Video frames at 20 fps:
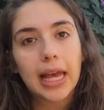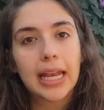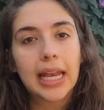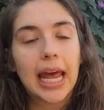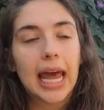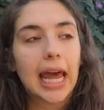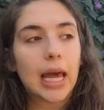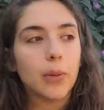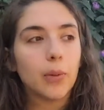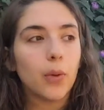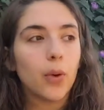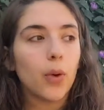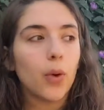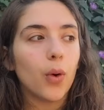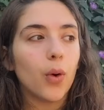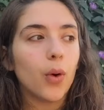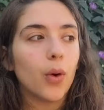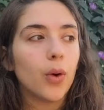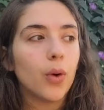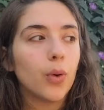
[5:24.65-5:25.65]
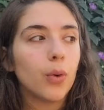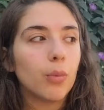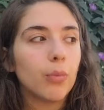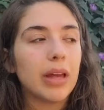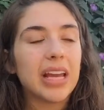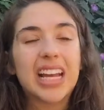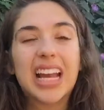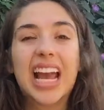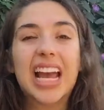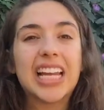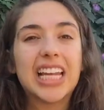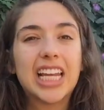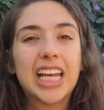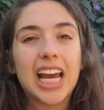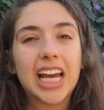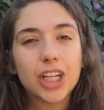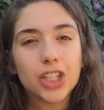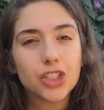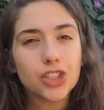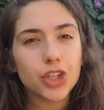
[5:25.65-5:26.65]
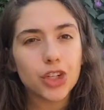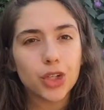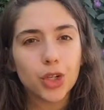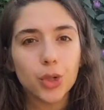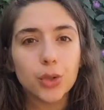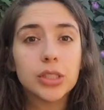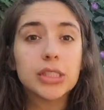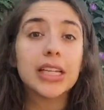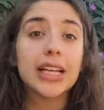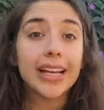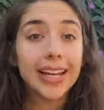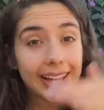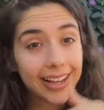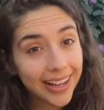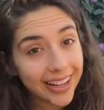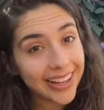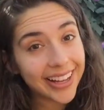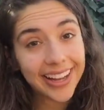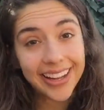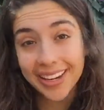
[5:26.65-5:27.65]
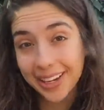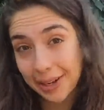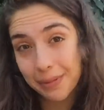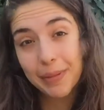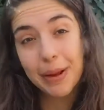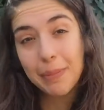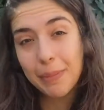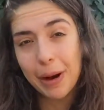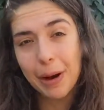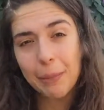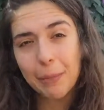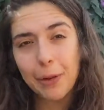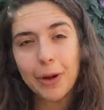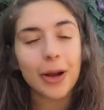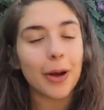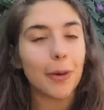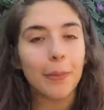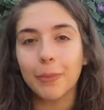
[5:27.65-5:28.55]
and I will make any extra notes again in my PowerPoint.